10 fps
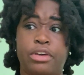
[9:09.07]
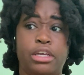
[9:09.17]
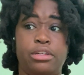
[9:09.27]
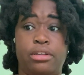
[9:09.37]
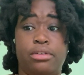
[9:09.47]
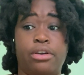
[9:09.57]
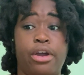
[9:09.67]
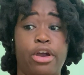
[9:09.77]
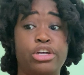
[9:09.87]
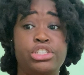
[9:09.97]
And
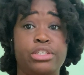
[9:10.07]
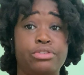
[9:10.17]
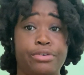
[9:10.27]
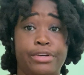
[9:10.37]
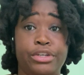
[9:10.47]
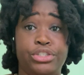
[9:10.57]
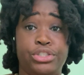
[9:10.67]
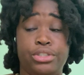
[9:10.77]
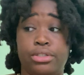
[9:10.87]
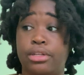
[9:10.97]
her shifts are very
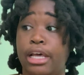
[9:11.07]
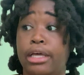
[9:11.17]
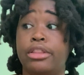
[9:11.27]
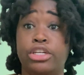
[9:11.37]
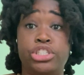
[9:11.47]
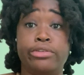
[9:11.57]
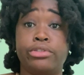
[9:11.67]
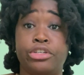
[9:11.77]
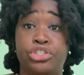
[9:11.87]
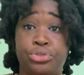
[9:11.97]
their shifts
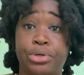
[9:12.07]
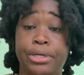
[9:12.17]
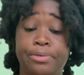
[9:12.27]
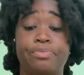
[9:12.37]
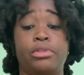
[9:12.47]
are short.